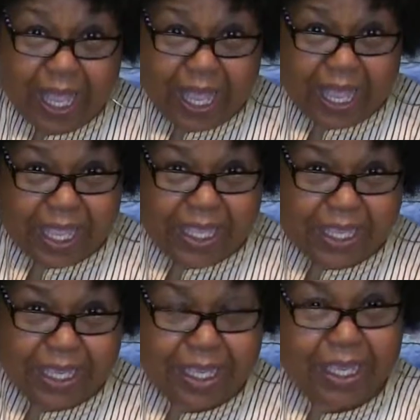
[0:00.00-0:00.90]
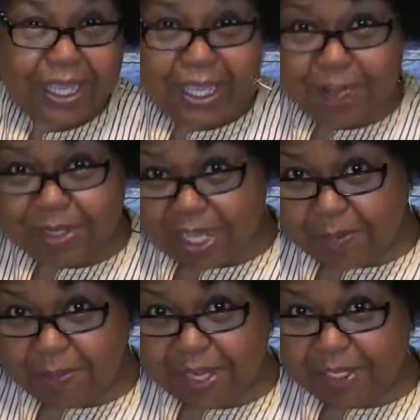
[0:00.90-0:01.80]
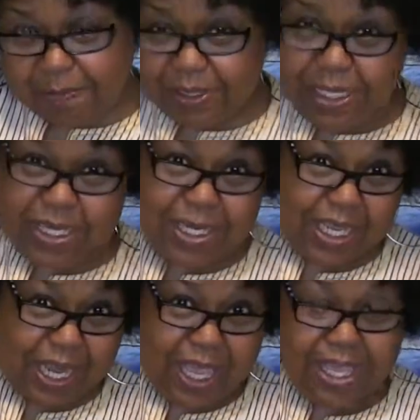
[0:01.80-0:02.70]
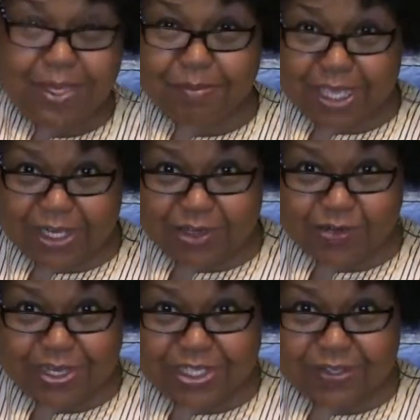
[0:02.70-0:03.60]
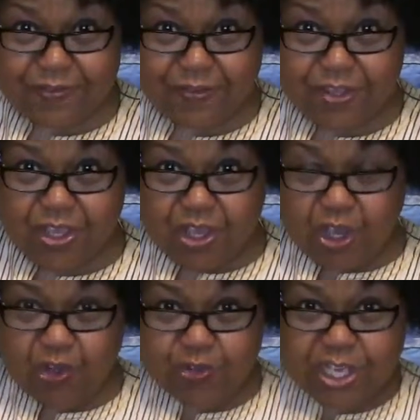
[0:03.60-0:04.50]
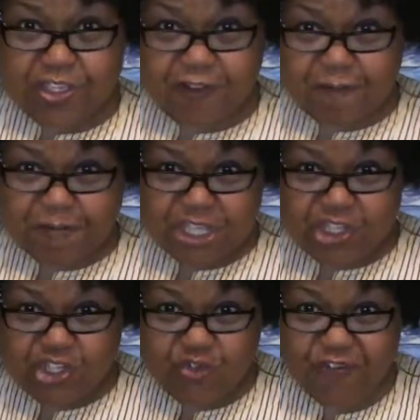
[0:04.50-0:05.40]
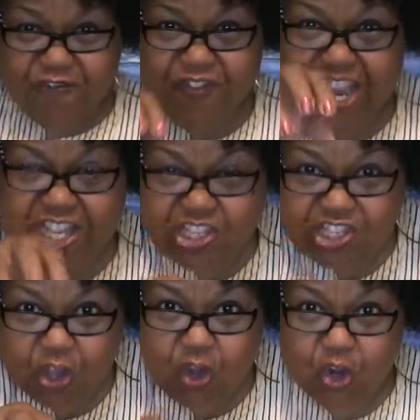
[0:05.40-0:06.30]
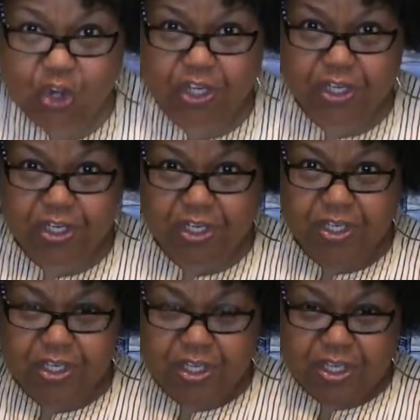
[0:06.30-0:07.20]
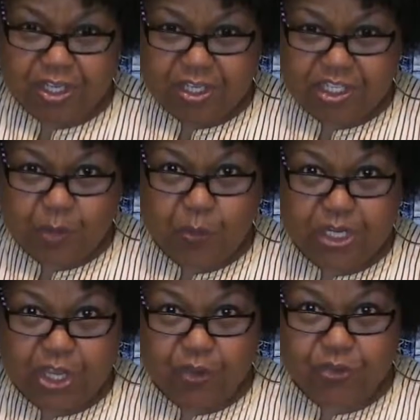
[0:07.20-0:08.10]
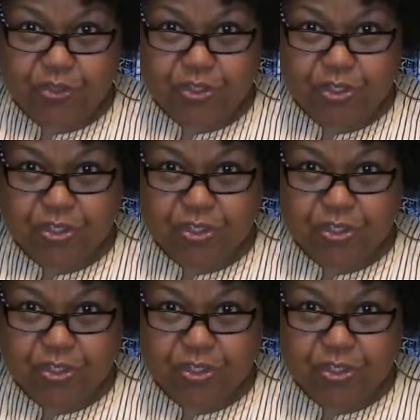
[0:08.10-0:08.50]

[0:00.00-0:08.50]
I am not a potted plant and I am not aggressive. Aggressive means to advance on someone else,